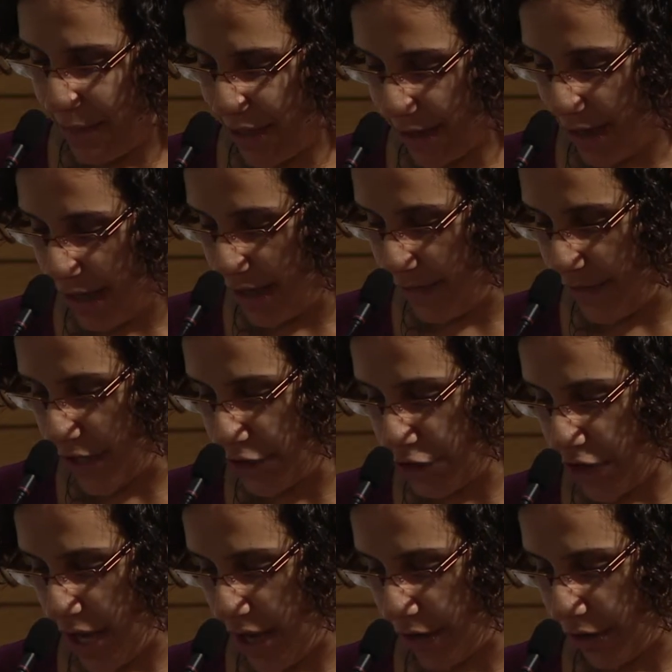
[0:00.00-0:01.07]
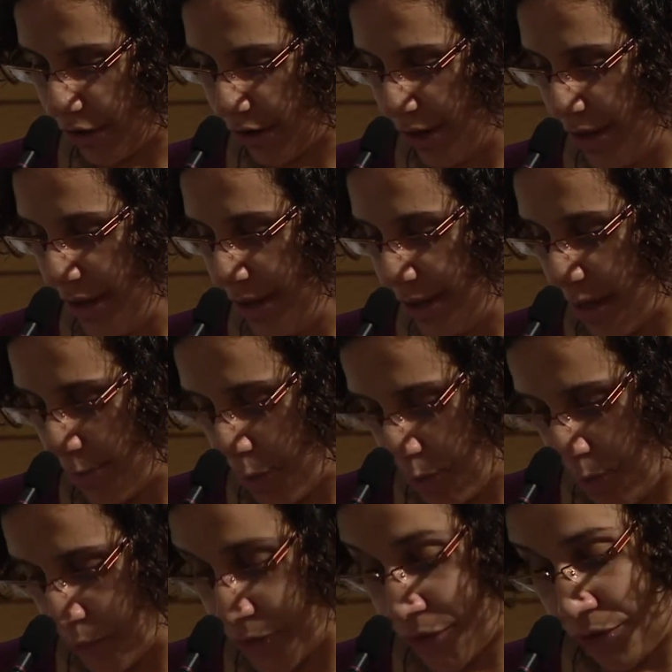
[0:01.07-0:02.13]
the kind of educator that
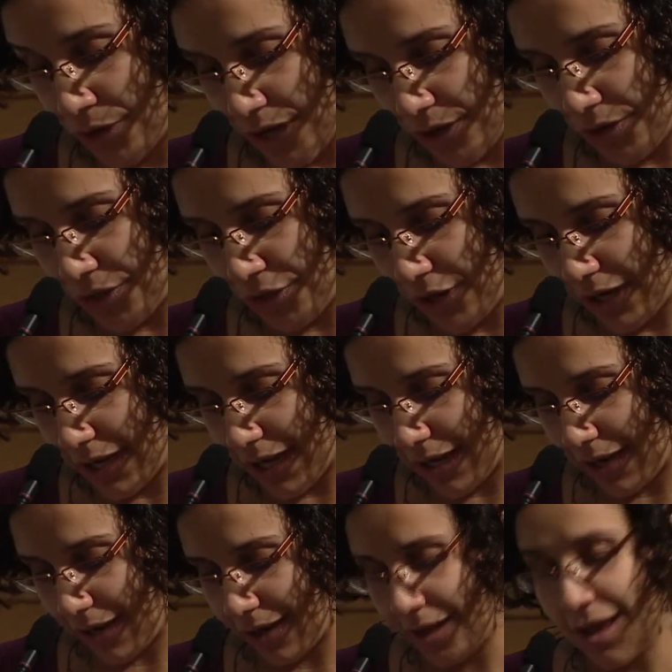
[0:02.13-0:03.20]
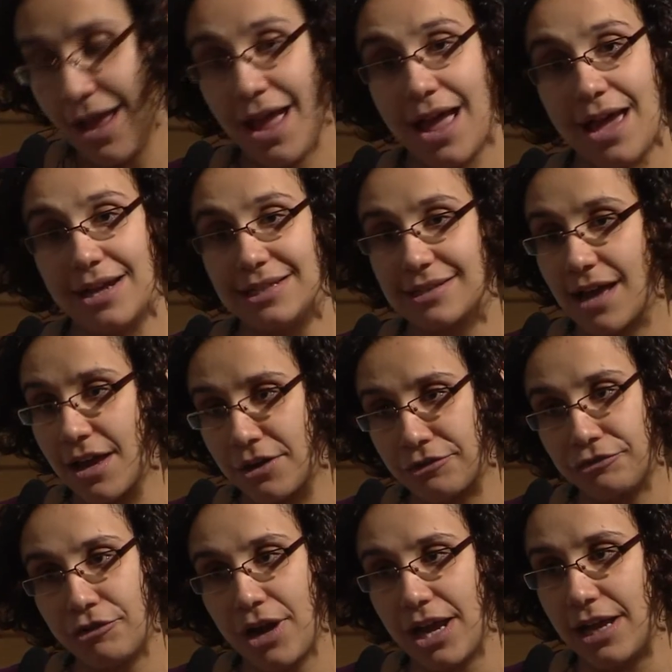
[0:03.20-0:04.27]
promotes critical thinking and is
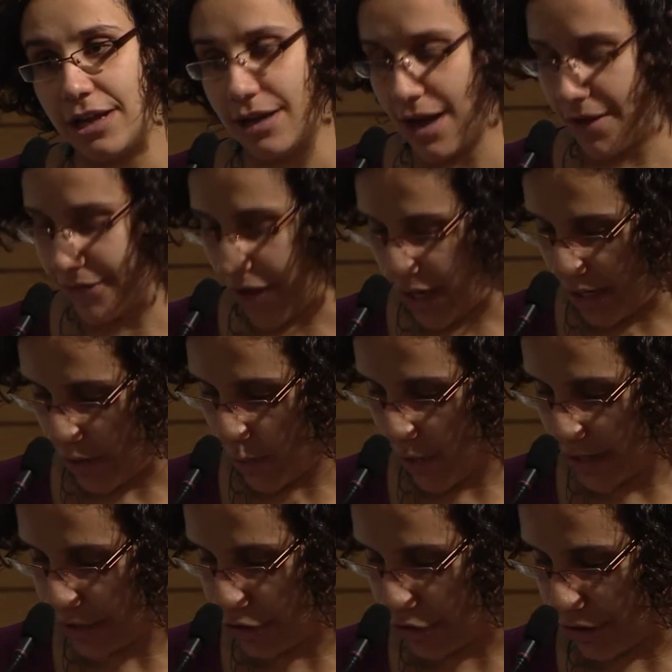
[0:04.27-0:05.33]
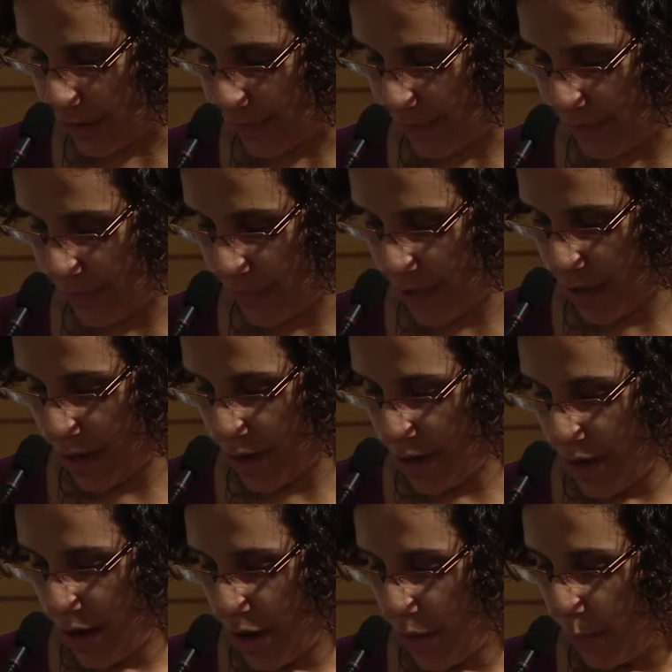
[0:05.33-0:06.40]
unafraid of any question.
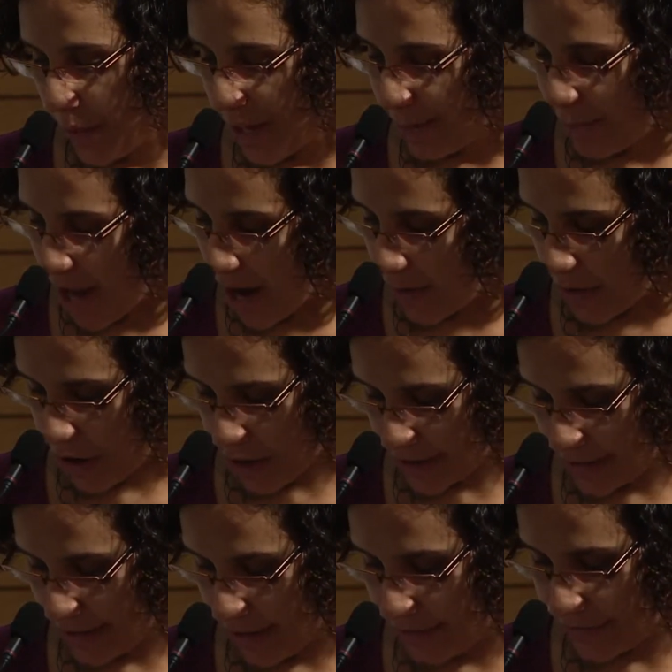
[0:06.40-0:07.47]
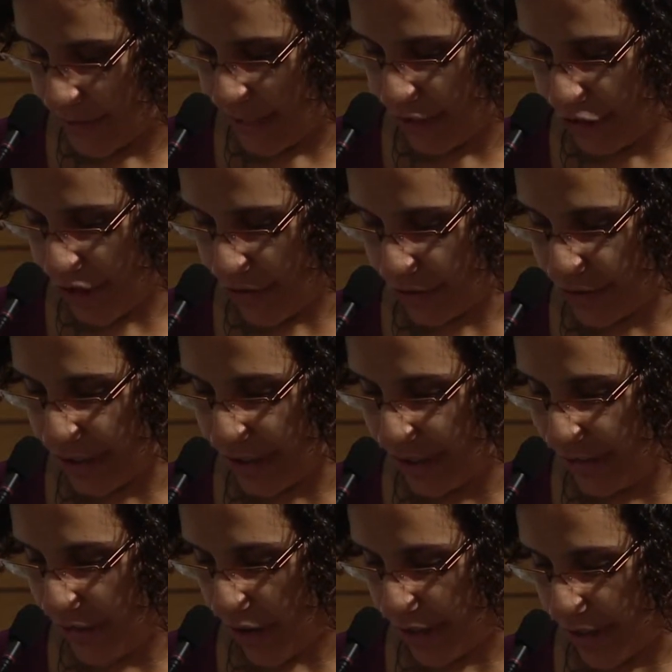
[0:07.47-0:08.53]
We empower ourselves and each other to live
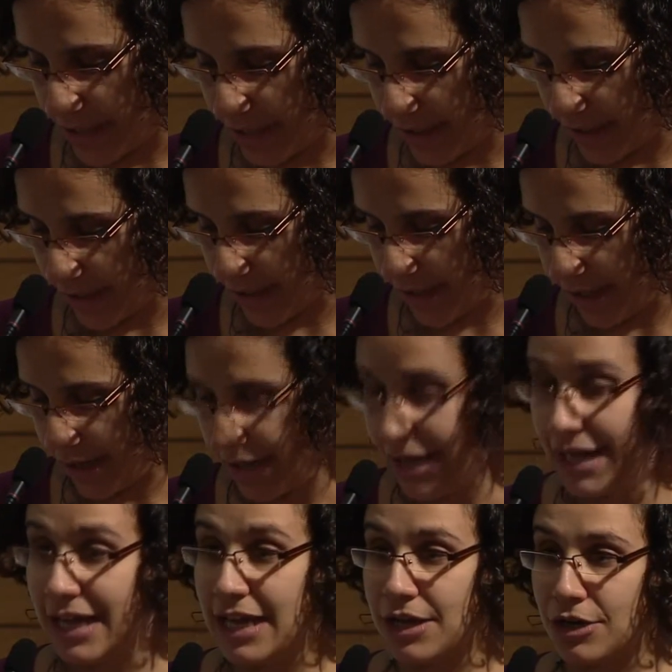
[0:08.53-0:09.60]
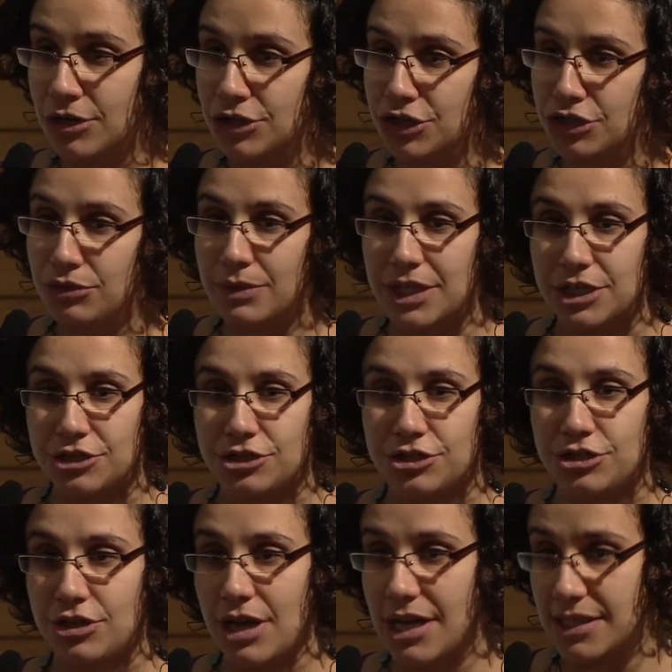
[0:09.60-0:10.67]
authentically in our
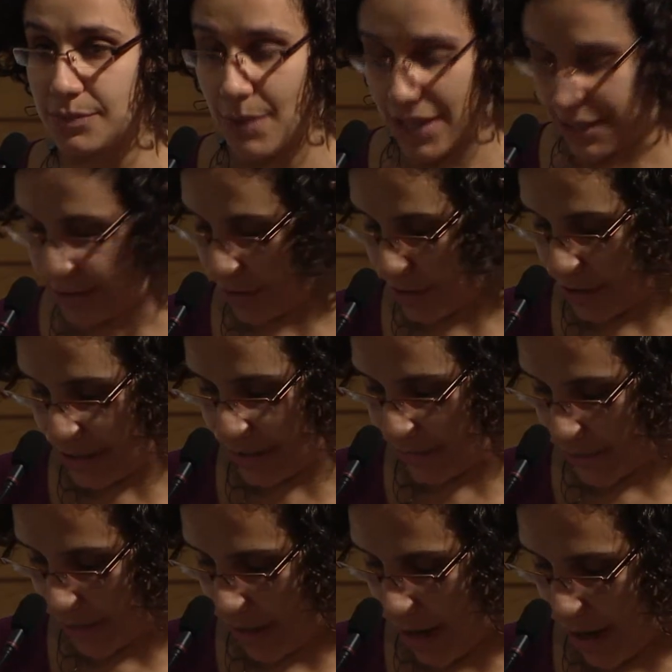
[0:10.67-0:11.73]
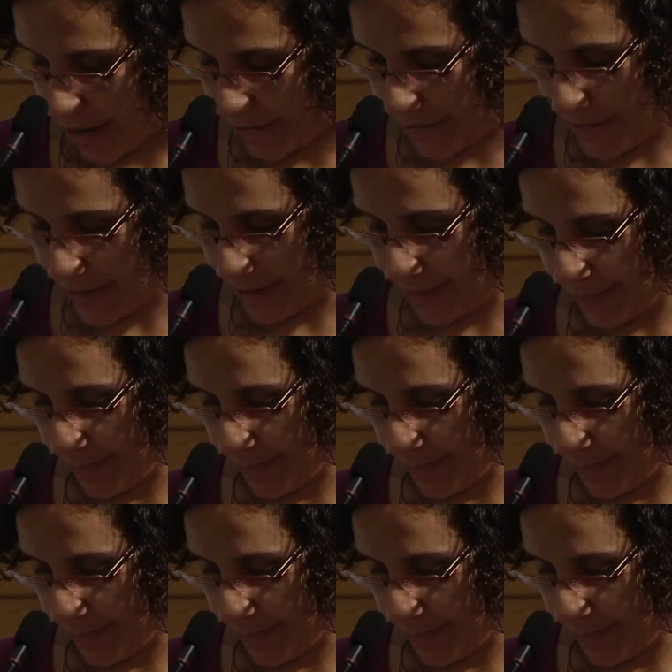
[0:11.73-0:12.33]
Jewish as well as our civil lives.